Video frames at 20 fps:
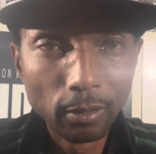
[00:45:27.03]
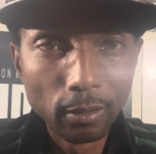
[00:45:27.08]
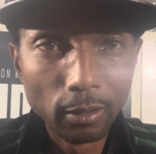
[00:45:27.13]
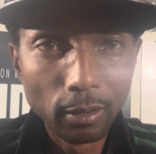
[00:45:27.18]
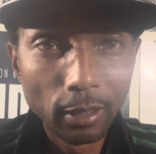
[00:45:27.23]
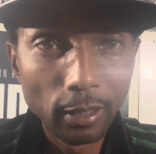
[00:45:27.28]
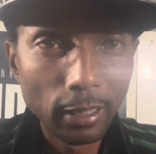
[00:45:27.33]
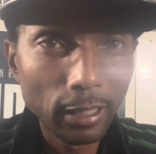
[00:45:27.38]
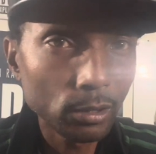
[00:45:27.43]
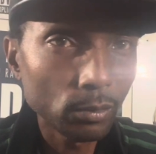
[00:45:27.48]

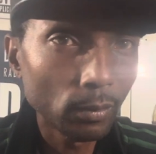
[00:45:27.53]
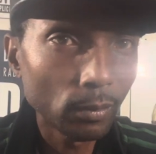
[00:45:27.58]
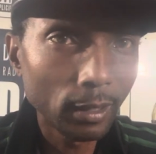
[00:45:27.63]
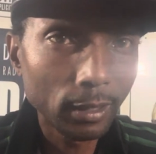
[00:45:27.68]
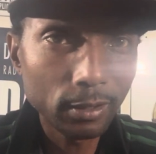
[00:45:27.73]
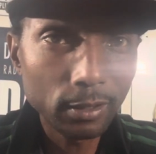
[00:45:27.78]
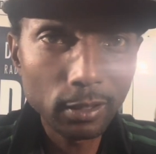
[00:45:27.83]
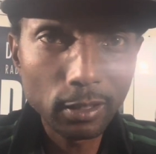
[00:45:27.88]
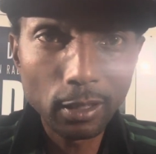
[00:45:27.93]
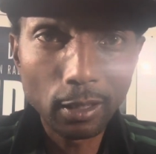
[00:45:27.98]
And that's what I
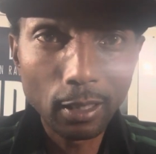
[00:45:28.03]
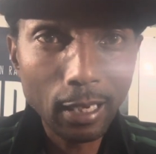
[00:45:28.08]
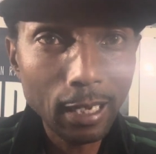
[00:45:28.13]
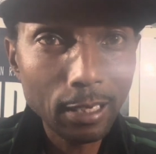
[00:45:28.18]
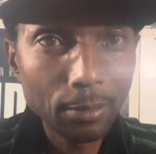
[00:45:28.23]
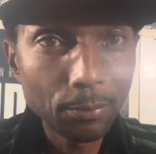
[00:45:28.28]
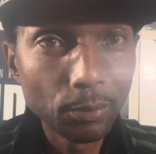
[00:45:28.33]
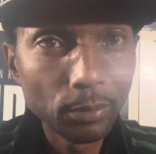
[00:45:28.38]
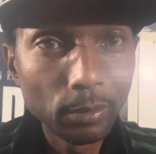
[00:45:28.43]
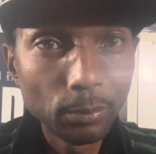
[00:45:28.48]
see. A lot
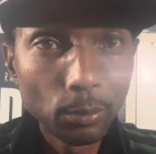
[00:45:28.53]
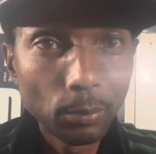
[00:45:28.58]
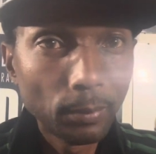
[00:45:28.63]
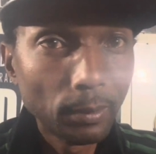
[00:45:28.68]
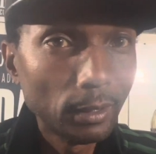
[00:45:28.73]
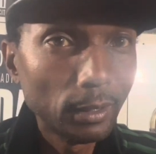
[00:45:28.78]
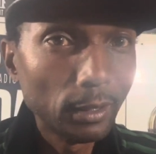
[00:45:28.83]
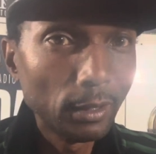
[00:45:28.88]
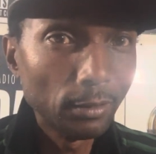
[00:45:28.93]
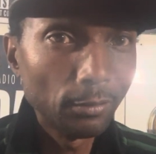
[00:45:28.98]
of people
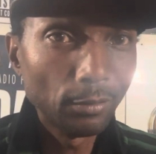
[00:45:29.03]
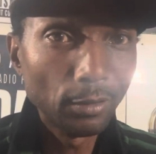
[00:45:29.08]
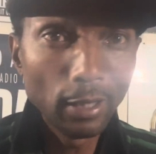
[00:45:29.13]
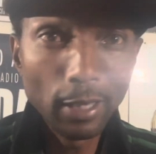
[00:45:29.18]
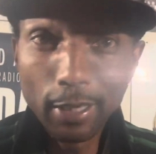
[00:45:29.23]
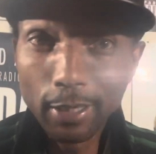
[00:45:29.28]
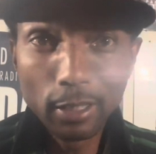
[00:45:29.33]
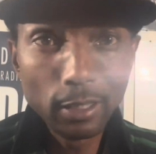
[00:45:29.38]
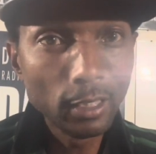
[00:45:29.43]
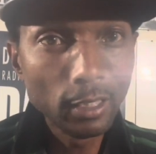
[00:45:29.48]
believe
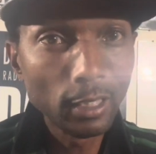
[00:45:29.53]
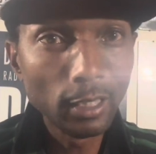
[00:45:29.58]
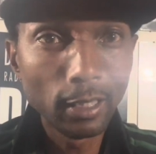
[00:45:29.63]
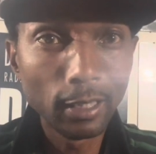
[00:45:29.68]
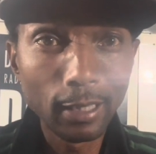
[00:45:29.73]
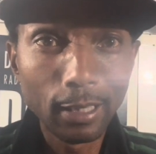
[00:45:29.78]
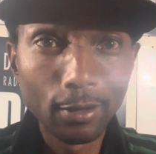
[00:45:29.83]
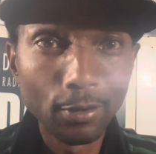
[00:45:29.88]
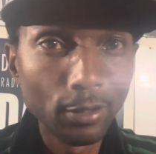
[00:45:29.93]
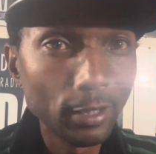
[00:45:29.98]
anything
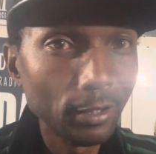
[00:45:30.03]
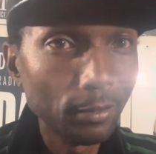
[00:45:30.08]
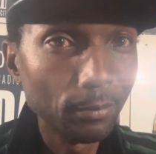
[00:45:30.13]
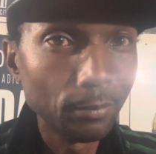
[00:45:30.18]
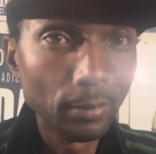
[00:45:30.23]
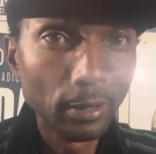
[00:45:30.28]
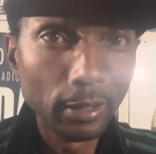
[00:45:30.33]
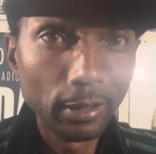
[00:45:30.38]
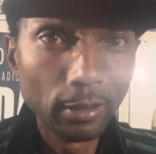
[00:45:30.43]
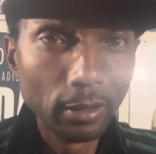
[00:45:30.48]
out here,
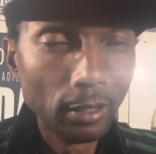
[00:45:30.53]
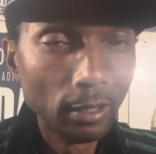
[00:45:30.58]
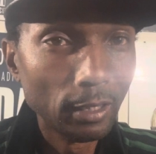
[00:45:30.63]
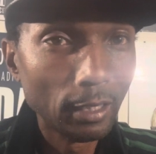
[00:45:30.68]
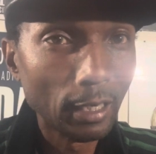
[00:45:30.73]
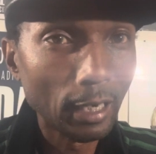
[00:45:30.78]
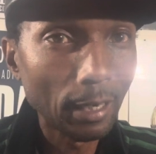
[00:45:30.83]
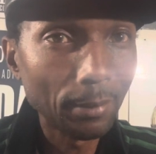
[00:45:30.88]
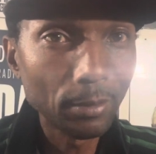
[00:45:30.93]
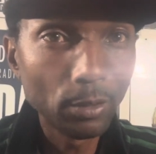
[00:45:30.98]
man.
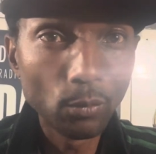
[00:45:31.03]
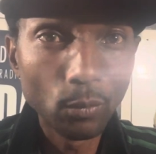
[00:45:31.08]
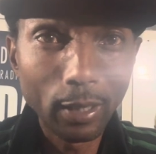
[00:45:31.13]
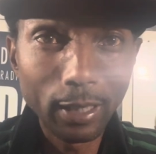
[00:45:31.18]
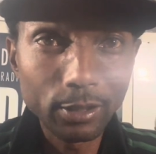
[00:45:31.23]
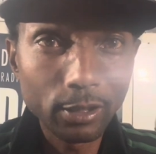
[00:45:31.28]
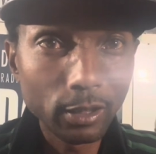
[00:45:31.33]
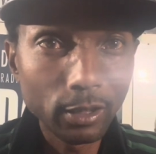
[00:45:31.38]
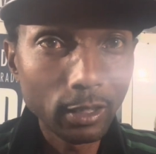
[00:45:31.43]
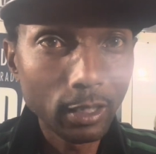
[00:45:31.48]
I be
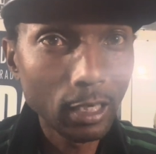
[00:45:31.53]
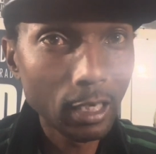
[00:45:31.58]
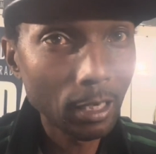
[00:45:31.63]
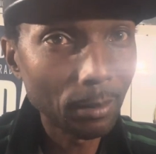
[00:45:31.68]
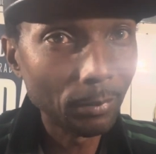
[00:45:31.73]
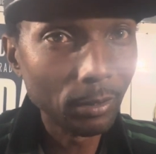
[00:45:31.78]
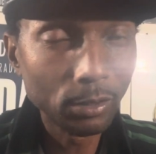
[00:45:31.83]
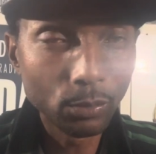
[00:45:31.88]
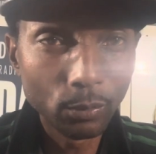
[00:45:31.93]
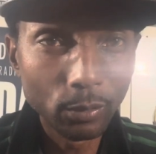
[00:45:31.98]
watching
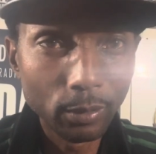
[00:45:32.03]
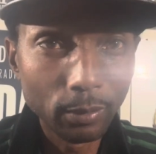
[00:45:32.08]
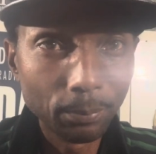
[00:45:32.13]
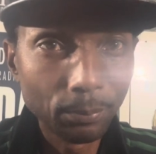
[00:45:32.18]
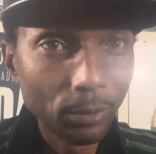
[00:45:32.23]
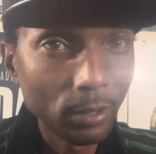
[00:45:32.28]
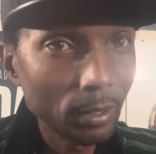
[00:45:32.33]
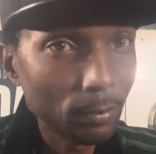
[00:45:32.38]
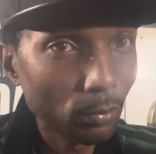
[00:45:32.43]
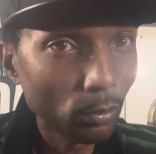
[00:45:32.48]
comments with
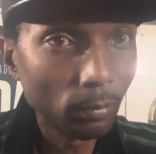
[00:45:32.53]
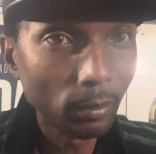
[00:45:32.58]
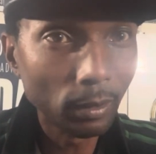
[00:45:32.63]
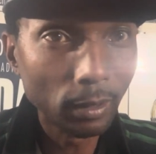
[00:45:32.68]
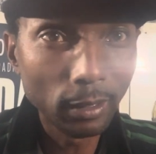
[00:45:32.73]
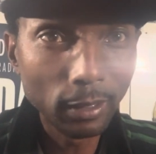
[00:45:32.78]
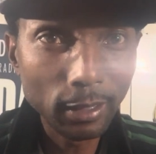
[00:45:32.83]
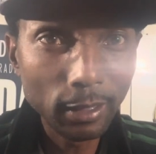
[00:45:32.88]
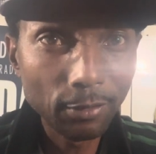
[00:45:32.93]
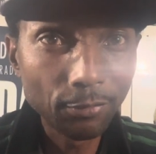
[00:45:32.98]
people
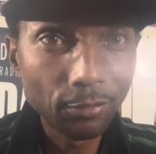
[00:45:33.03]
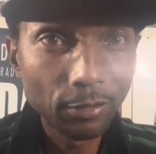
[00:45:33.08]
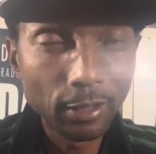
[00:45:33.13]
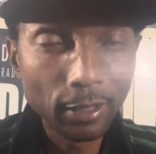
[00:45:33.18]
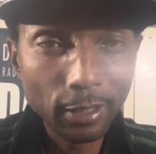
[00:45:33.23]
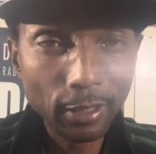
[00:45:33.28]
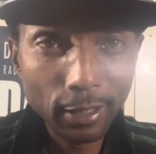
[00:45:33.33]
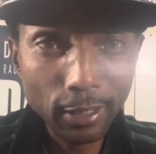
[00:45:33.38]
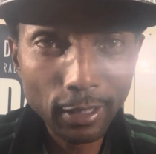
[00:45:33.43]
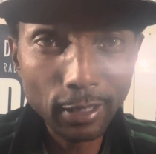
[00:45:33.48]
believing
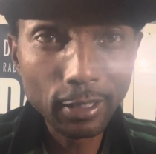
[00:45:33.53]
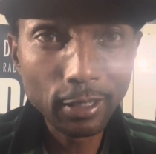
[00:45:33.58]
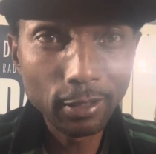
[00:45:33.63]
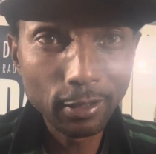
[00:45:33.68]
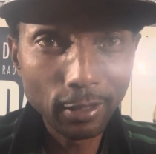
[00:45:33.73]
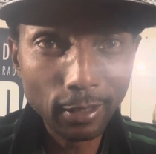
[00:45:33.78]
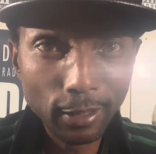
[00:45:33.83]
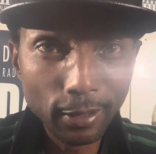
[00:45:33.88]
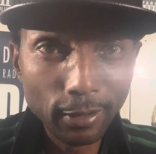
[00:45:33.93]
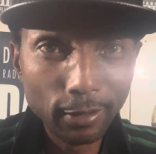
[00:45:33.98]

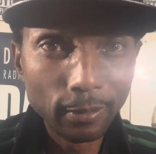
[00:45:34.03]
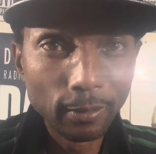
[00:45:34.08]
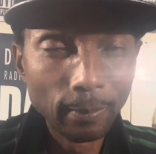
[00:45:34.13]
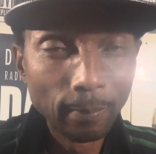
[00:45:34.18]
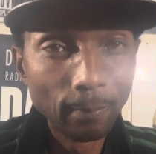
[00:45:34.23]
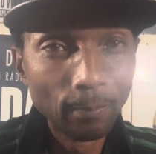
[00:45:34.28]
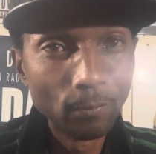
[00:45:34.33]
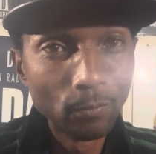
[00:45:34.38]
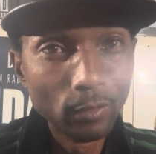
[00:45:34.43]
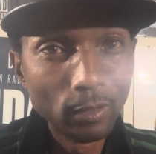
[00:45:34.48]
anything
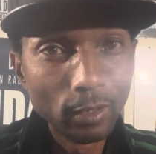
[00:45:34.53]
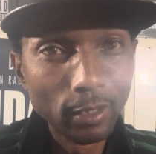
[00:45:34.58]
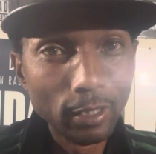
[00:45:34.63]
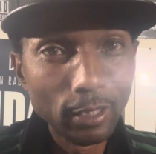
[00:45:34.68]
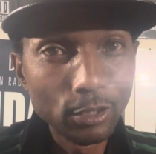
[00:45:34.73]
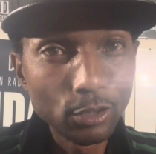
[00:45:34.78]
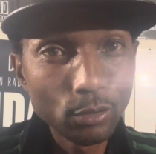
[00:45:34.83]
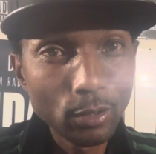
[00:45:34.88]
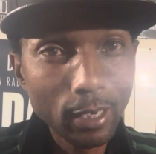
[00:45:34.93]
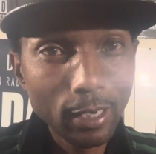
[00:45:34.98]
and
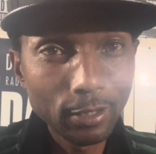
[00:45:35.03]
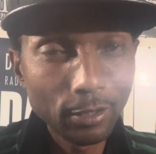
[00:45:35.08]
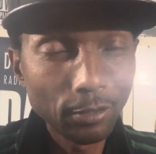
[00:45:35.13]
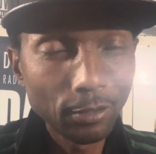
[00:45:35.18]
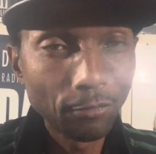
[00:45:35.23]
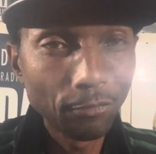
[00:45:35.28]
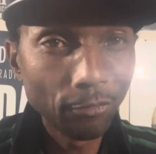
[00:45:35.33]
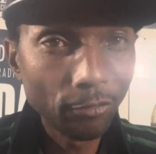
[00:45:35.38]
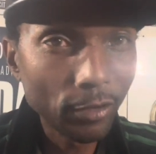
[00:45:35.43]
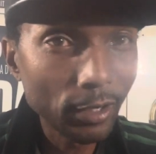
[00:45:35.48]
try to
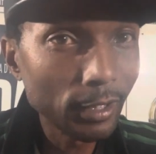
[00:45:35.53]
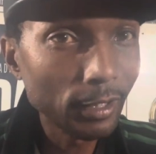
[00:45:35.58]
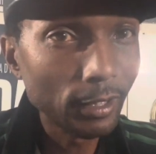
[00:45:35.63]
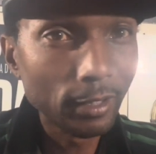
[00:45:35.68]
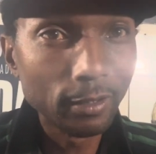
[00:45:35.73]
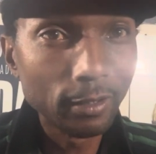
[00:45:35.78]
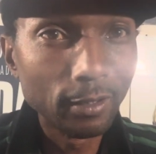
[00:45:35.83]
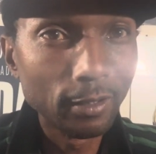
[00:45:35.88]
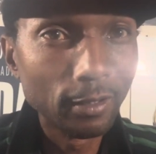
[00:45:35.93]
defend it.